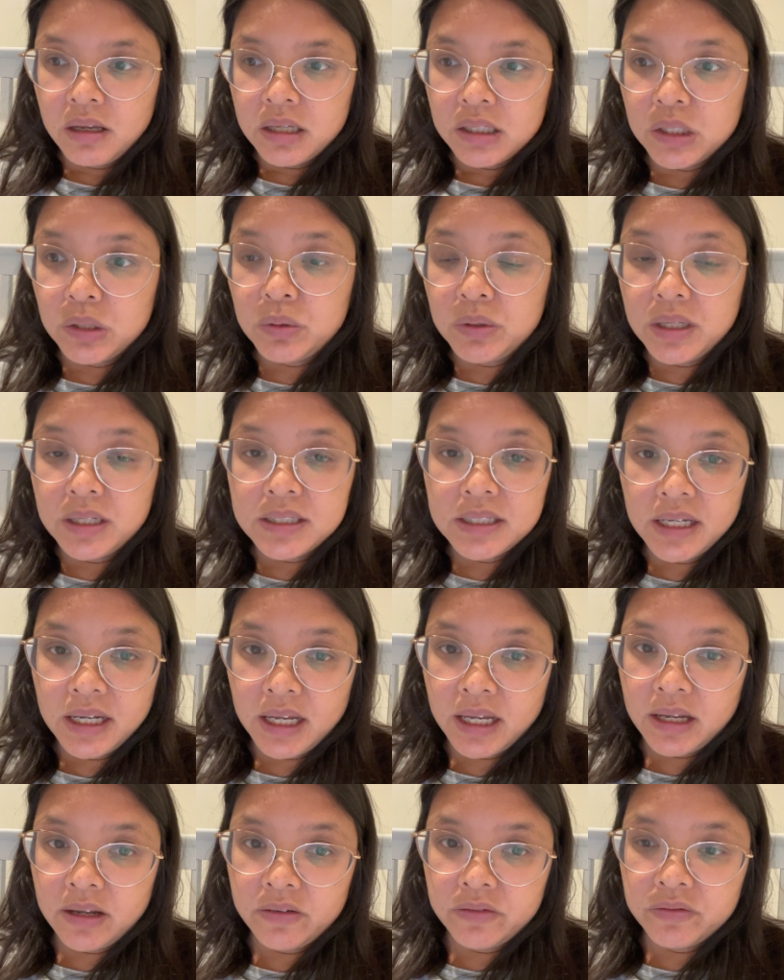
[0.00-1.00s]
You need to
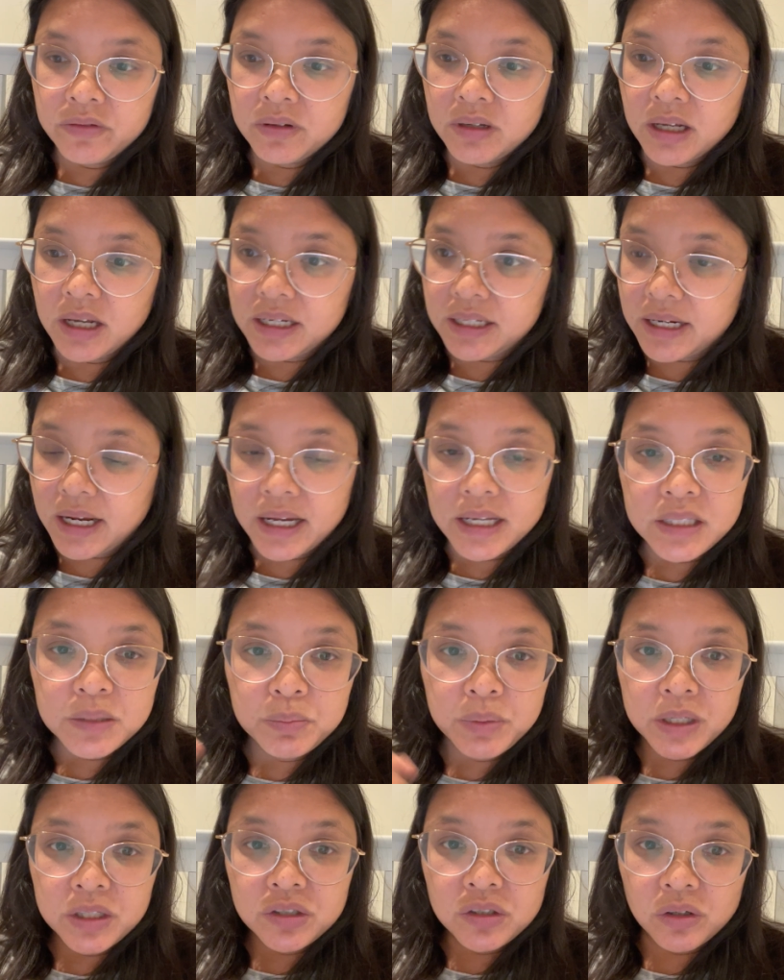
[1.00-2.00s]
have a nice
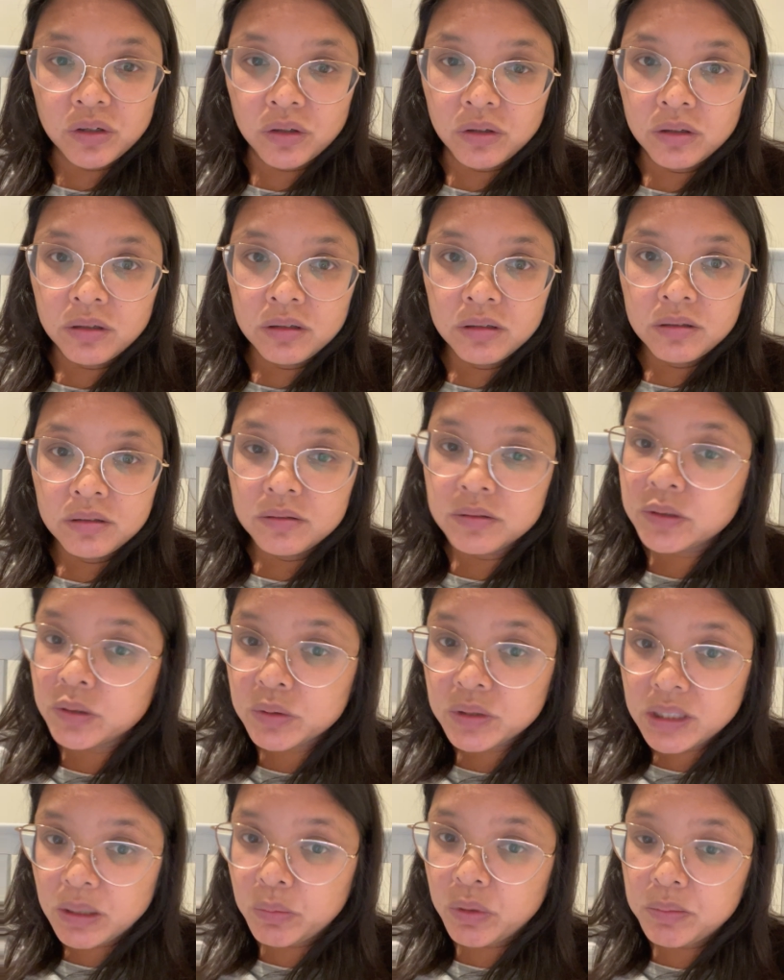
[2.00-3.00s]
picture so
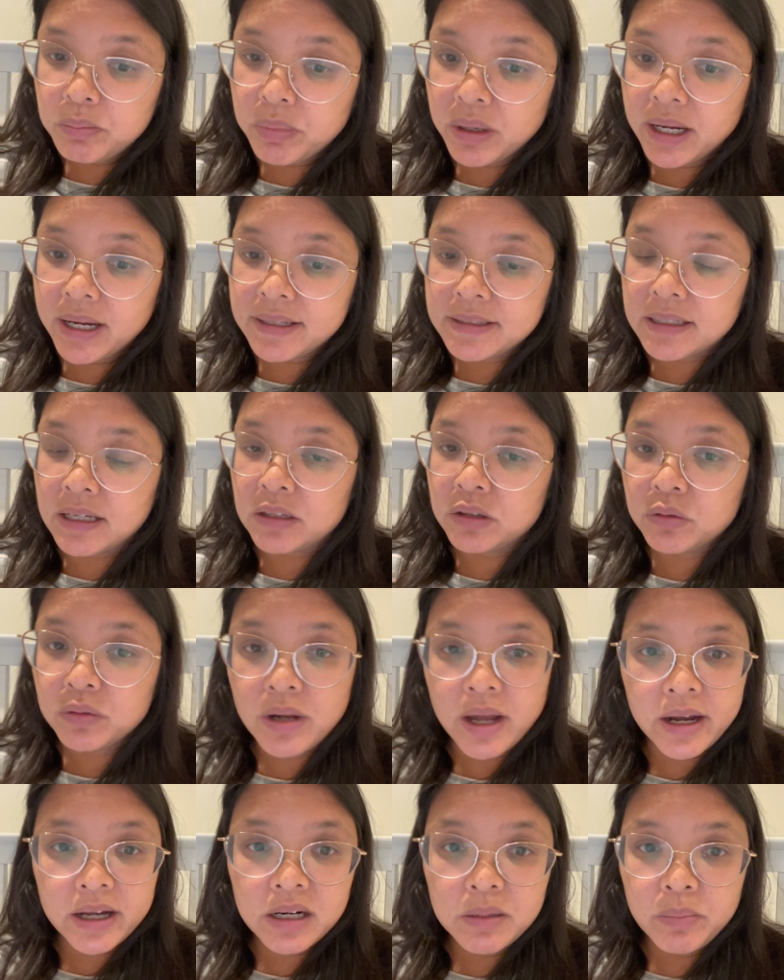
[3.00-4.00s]
someone buys it. They're
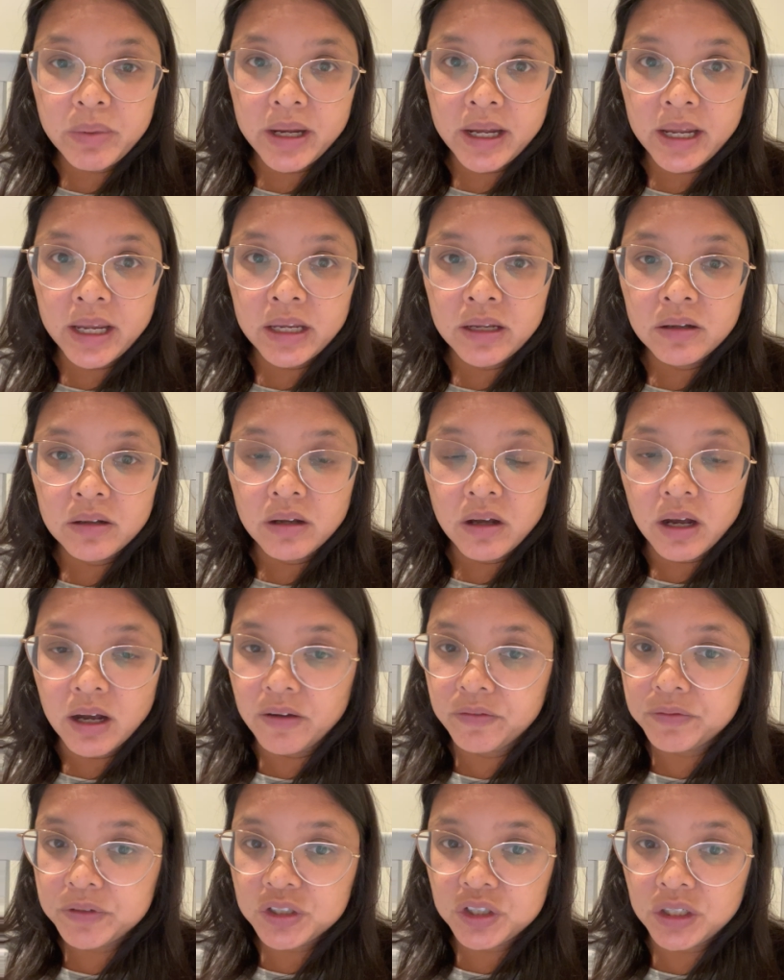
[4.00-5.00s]
not going to buy
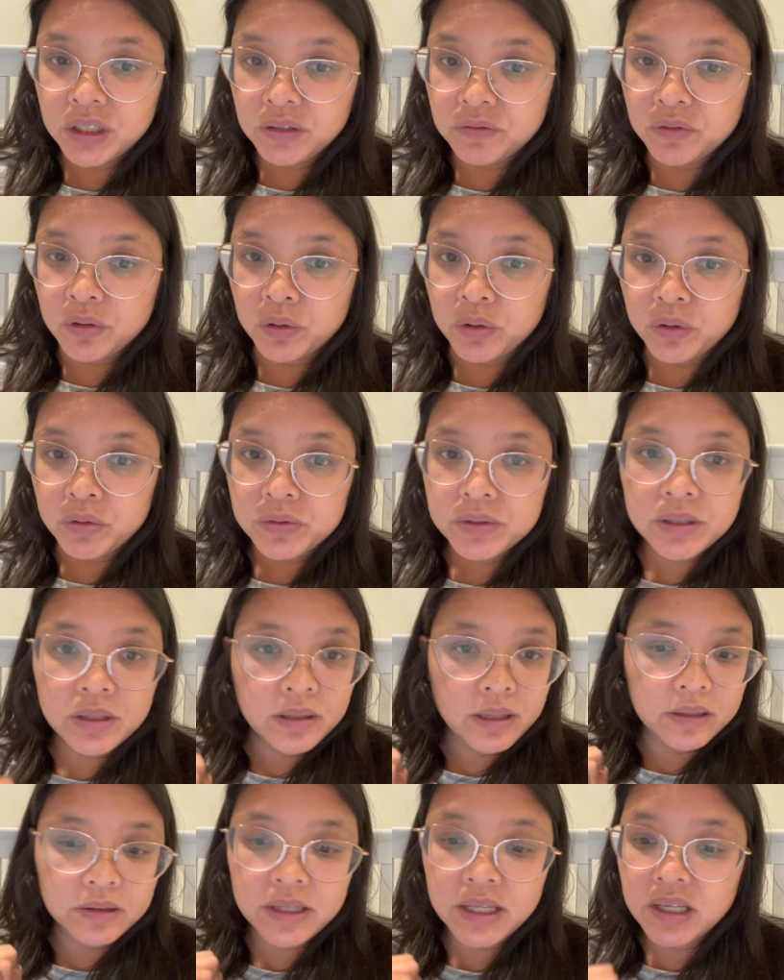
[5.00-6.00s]
off shitty photos.
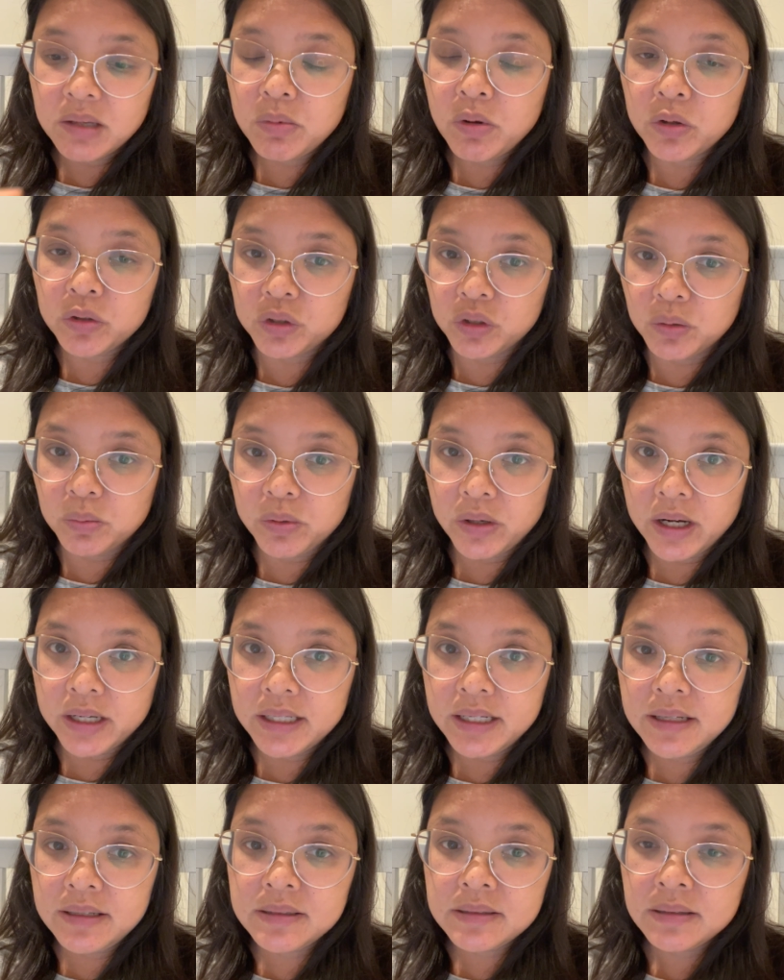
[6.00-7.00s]
Like think about your
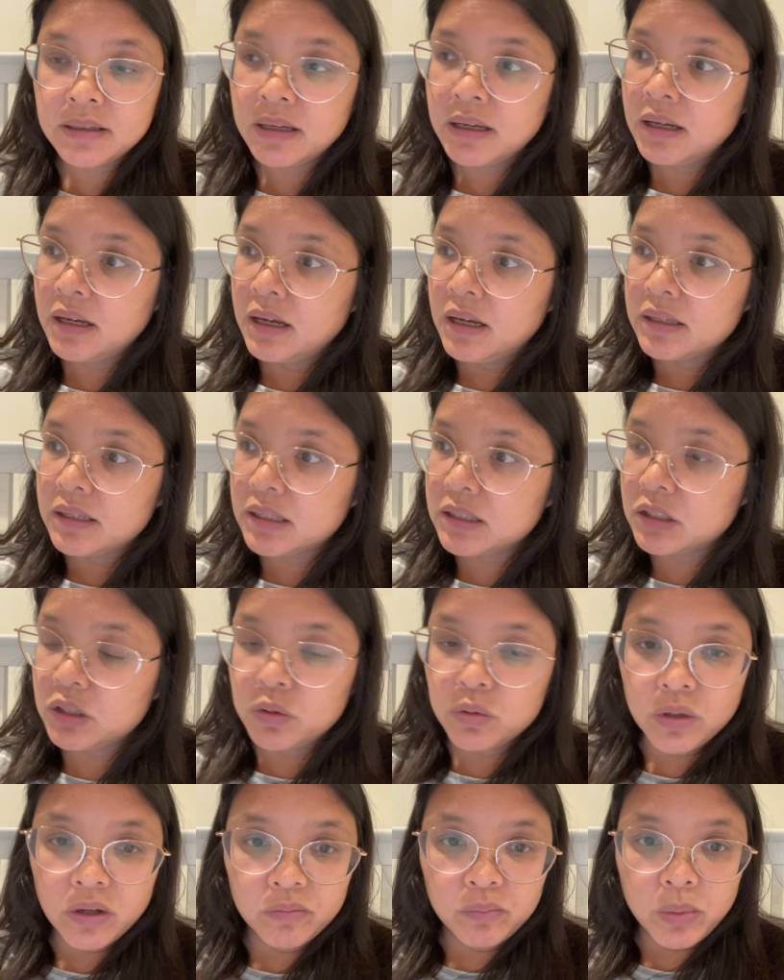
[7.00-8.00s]
products that
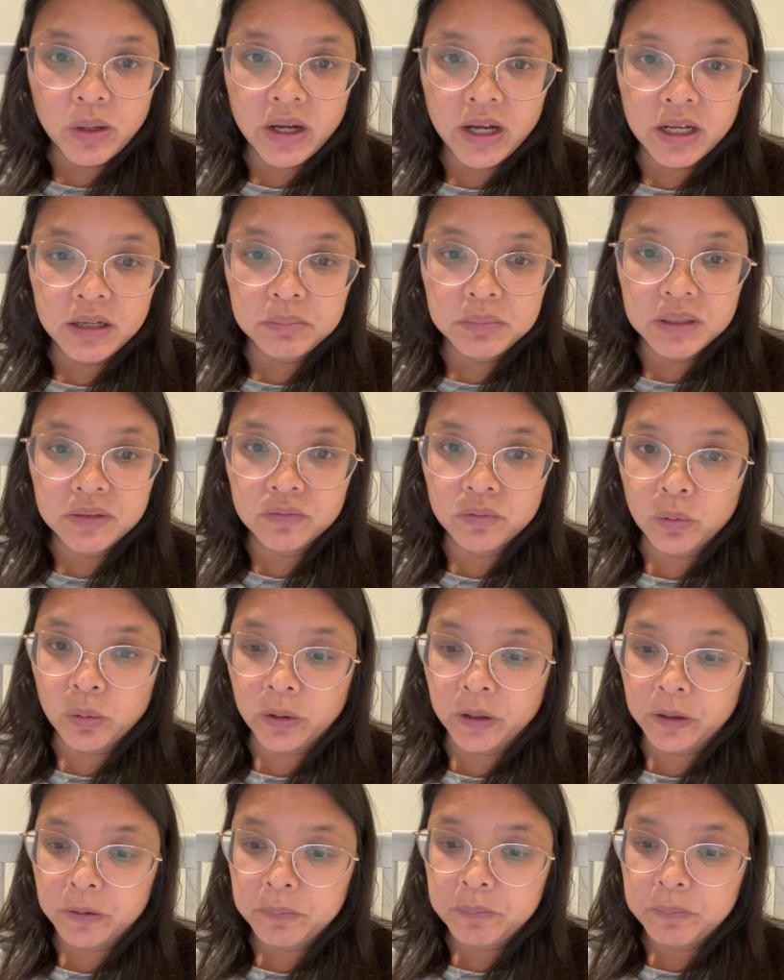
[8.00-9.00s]
you have bought
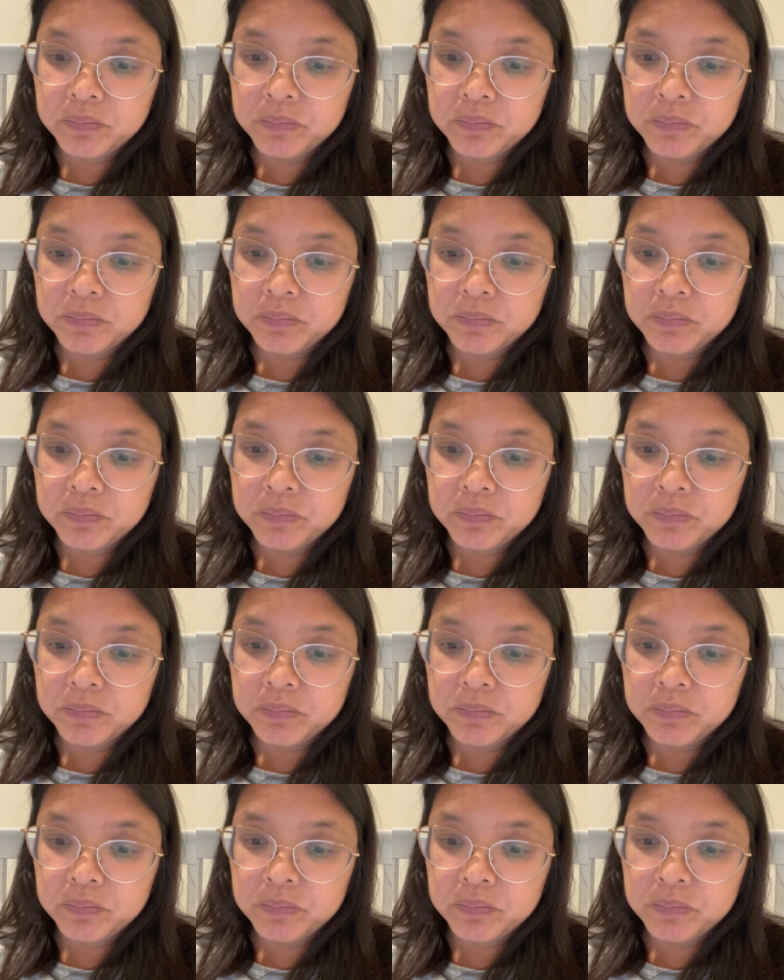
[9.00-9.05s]
before.